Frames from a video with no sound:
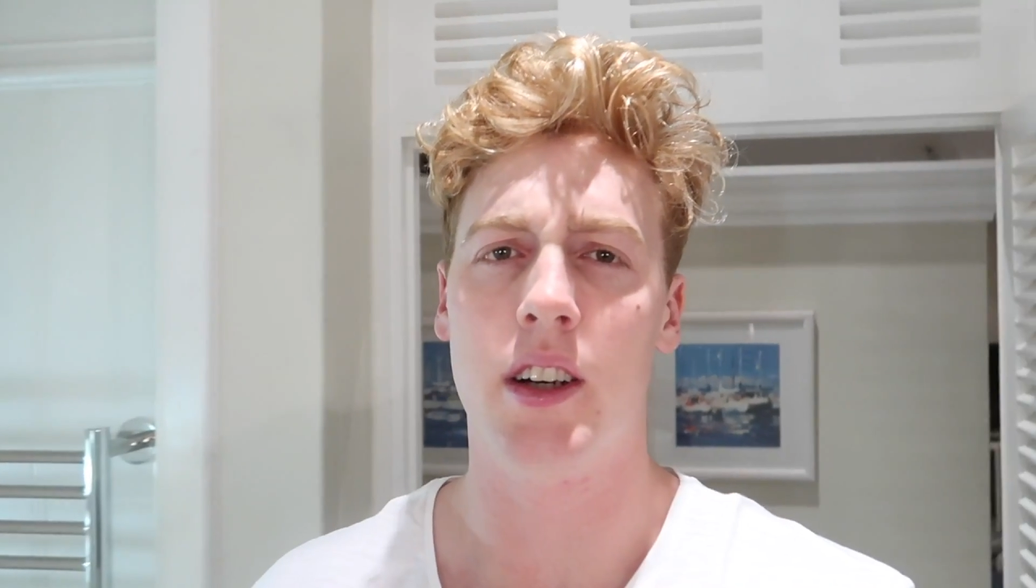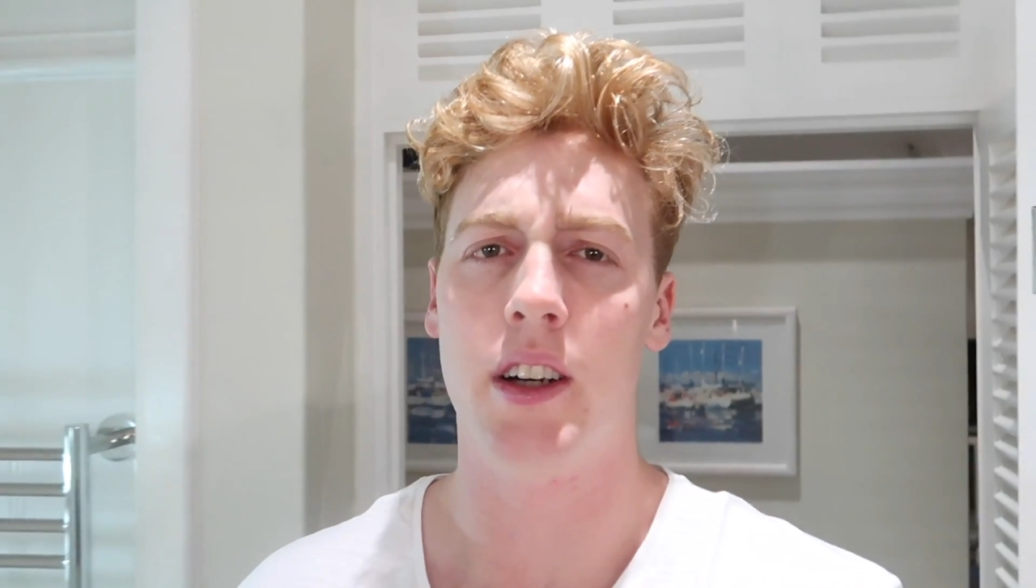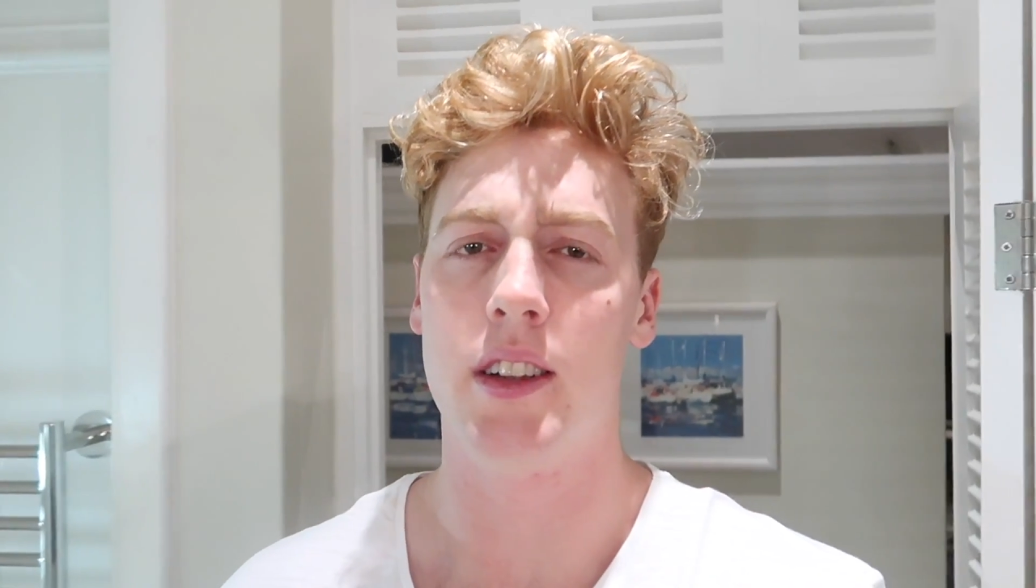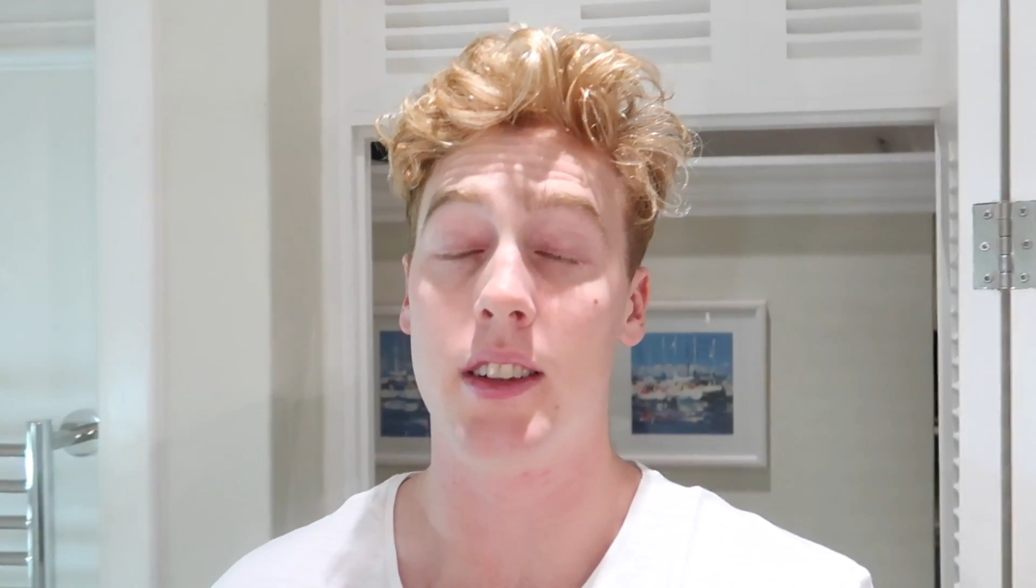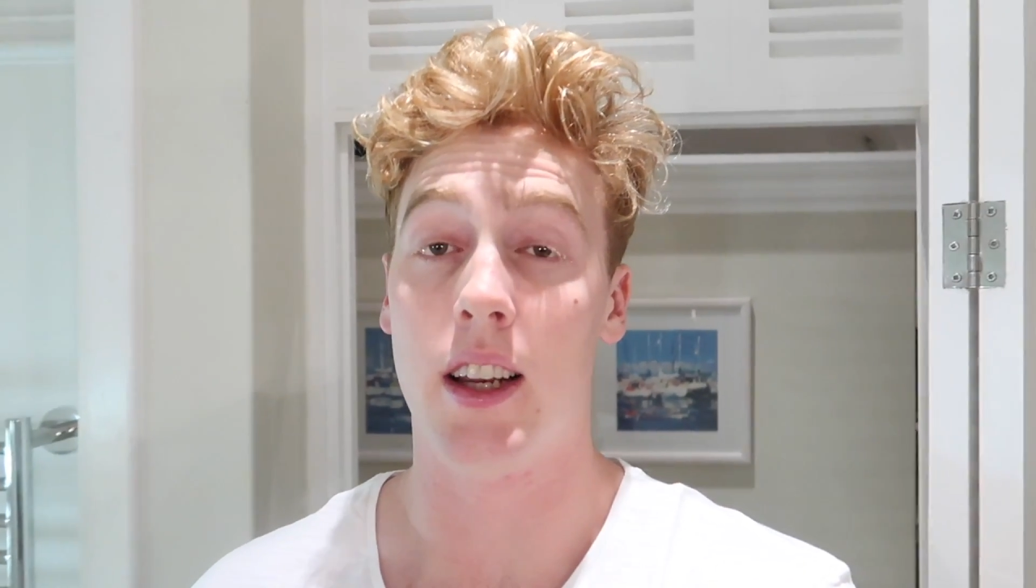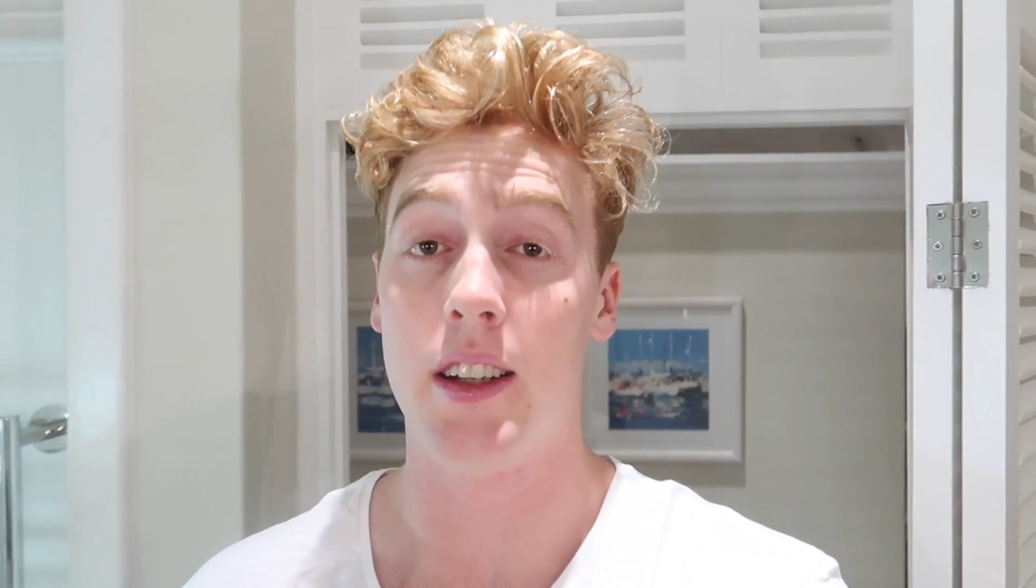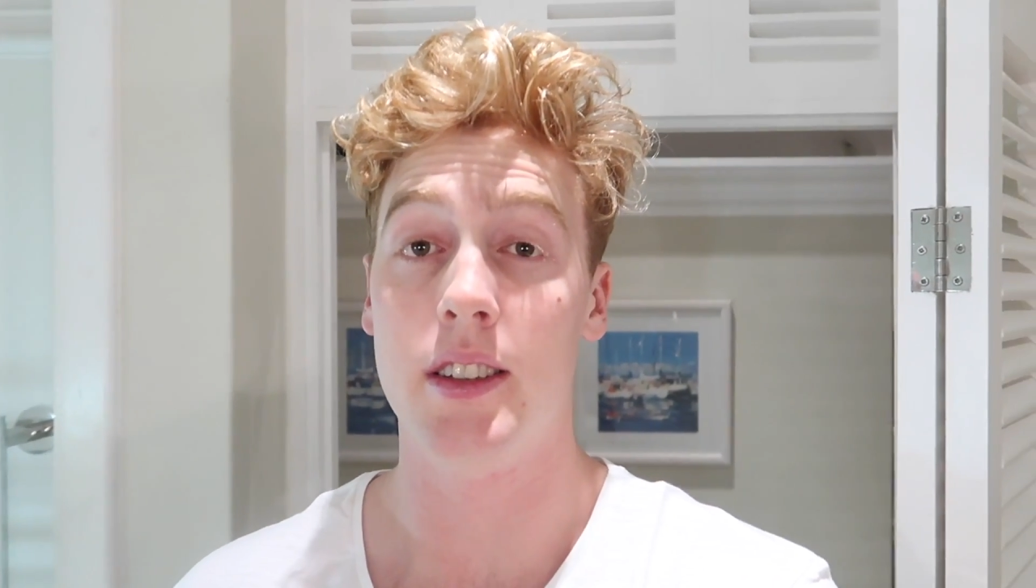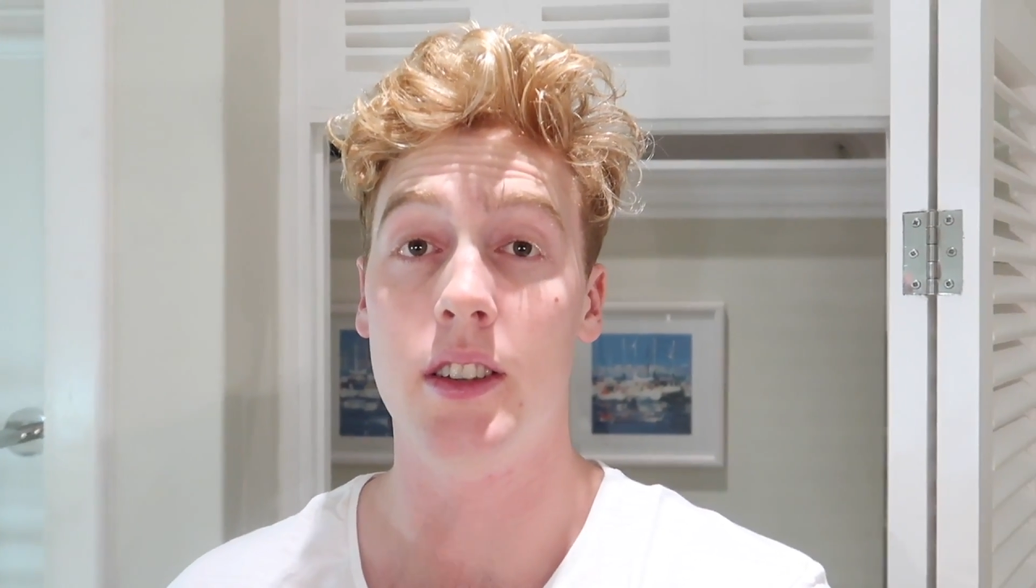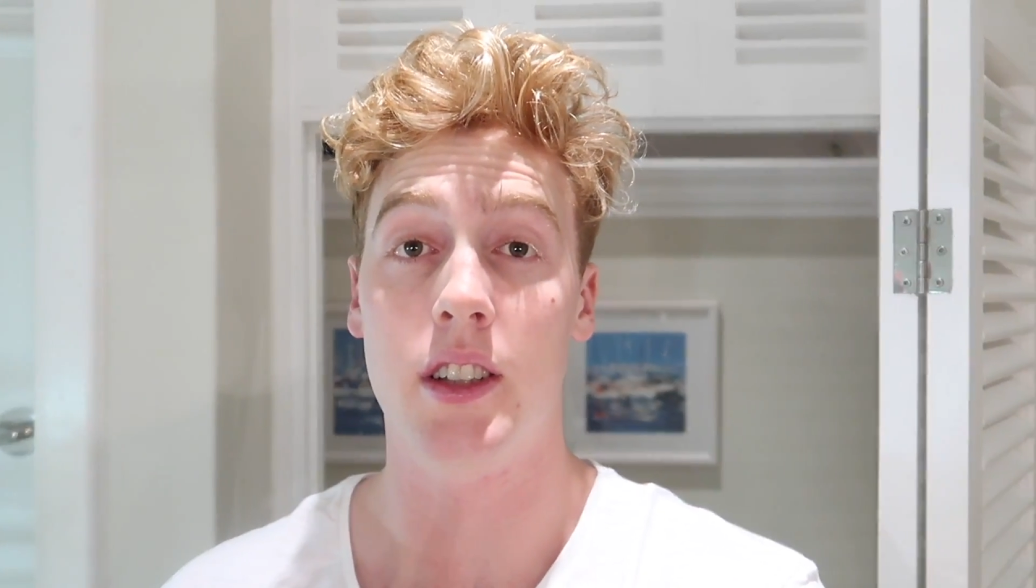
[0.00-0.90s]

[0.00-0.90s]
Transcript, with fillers: Sorry, not to London,